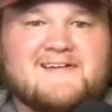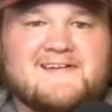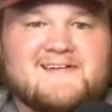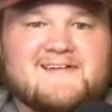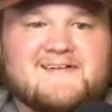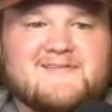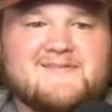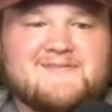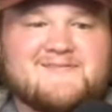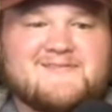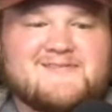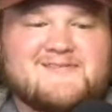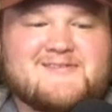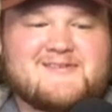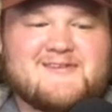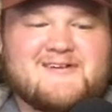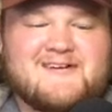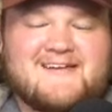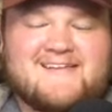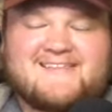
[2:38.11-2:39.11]
Um,
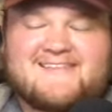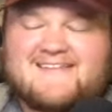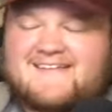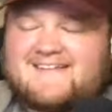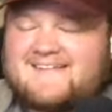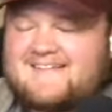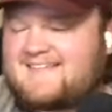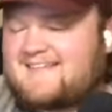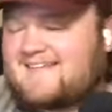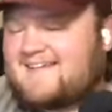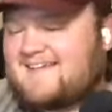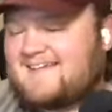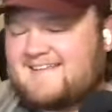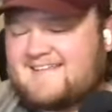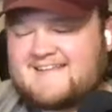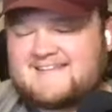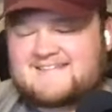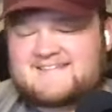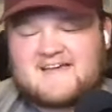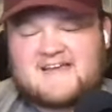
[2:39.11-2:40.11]
so I think that
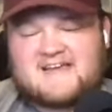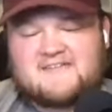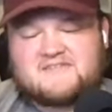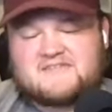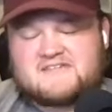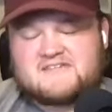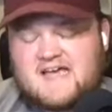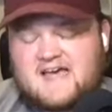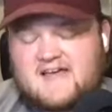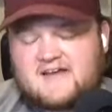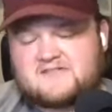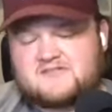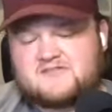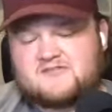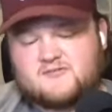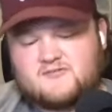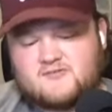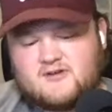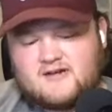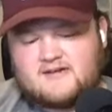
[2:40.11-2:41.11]
that's kind of his
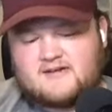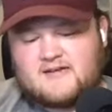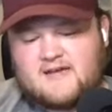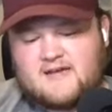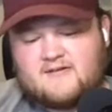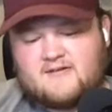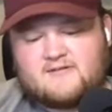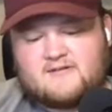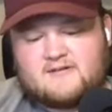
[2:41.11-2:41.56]
attitude right now,